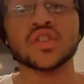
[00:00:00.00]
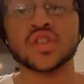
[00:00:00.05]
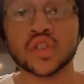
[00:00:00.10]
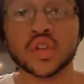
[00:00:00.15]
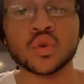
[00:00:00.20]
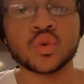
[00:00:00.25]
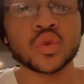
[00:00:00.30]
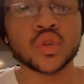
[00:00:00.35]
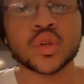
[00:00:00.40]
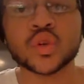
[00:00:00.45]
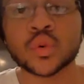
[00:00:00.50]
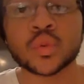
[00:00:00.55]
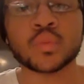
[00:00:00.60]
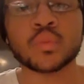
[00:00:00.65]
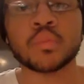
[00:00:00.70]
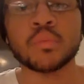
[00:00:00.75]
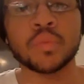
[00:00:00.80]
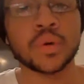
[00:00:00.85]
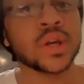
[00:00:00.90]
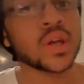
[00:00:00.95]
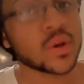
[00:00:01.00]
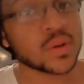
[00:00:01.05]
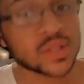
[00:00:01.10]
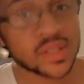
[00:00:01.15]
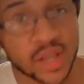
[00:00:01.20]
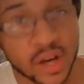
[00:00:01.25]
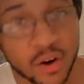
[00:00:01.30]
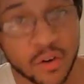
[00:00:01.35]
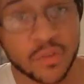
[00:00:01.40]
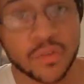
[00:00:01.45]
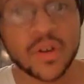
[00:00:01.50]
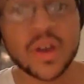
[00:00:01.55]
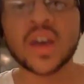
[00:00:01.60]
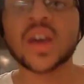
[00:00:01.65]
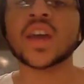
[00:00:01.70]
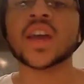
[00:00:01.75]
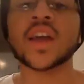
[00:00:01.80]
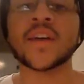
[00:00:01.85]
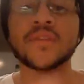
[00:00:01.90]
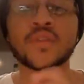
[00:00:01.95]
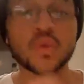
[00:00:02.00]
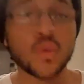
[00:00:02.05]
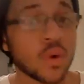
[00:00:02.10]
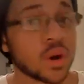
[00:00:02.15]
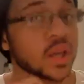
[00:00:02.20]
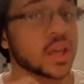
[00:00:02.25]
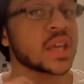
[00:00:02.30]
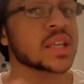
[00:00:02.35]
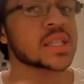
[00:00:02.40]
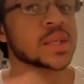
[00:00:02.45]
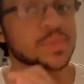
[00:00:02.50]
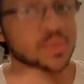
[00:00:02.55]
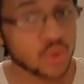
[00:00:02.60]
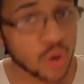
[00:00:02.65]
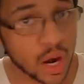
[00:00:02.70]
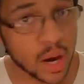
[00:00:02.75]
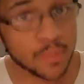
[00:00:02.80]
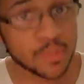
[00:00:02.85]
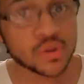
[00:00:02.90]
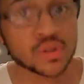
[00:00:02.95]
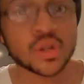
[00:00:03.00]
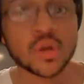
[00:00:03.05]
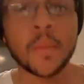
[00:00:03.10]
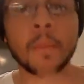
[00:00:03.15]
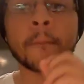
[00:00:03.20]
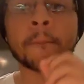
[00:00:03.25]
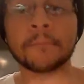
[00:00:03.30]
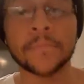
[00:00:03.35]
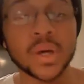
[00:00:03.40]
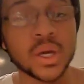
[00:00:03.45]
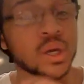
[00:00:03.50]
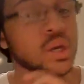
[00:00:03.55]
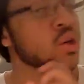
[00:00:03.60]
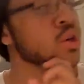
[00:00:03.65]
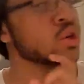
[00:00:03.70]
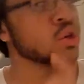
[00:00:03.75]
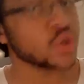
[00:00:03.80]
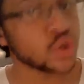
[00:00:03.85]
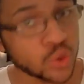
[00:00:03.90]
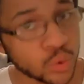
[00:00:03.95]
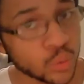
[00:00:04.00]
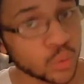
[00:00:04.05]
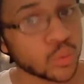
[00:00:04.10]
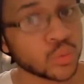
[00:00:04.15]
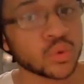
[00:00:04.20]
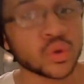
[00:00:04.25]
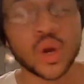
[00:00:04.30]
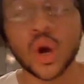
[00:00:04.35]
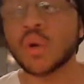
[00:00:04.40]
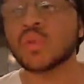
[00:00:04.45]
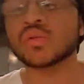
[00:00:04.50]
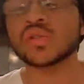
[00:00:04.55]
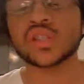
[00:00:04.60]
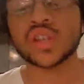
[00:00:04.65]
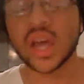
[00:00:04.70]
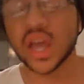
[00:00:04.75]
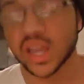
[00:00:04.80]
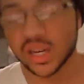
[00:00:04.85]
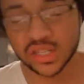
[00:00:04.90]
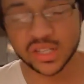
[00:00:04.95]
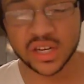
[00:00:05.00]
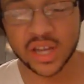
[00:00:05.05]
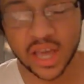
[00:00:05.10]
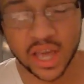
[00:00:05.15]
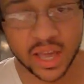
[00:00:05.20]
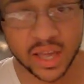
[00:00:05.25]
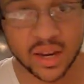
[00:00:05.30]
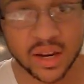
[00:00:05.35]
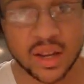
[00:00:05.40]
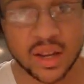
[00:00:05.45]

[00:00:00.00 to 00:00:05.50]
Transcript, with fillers: Do you be yourself? If you want to get subscribers, be you. Don't change that.